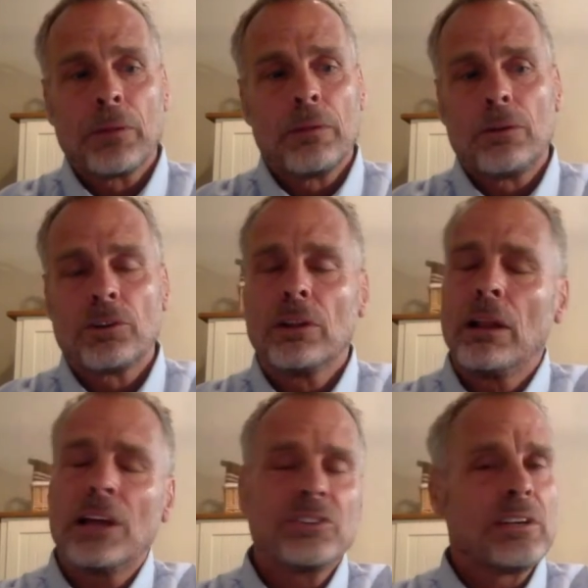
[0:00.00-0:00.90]
There's
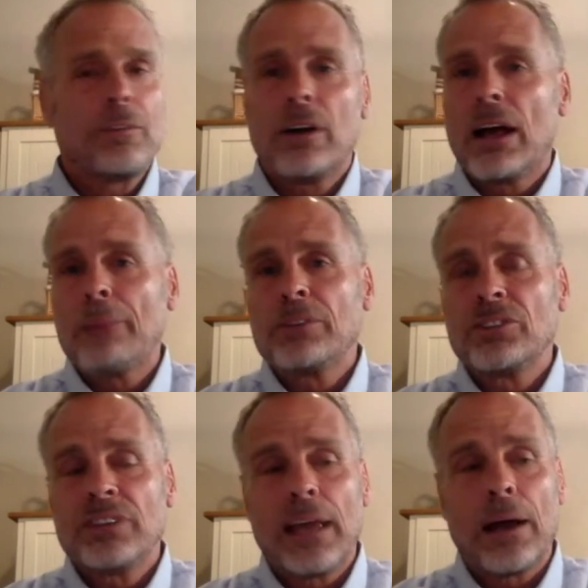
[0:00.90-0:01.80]
lots of different
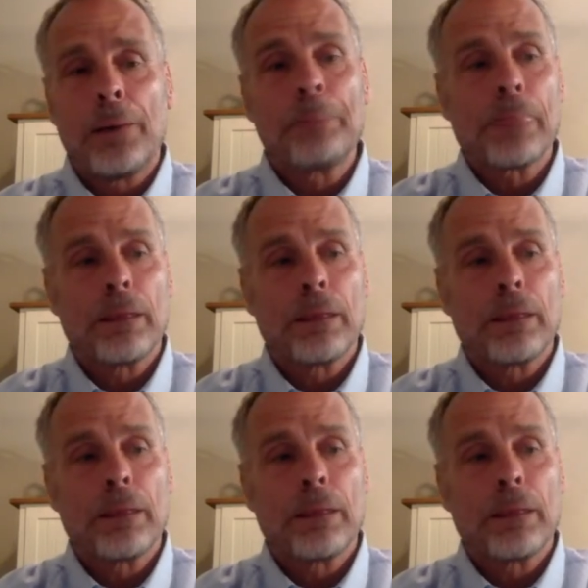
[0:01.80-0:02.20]
options now,